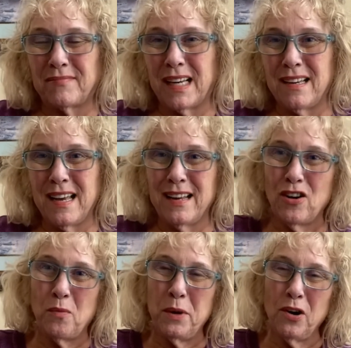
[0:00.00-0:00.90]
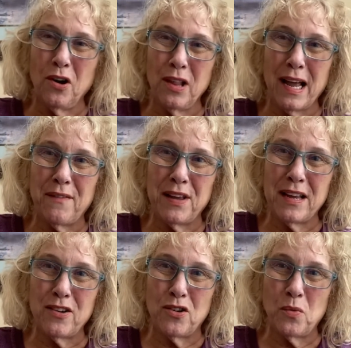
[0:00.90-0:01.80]
Again, hope you're all having
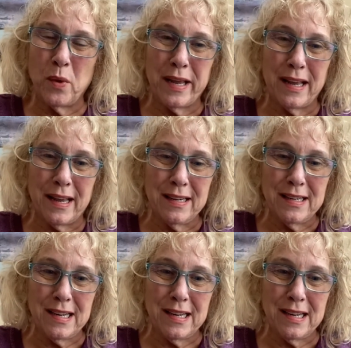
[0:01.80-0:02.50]
a good weekend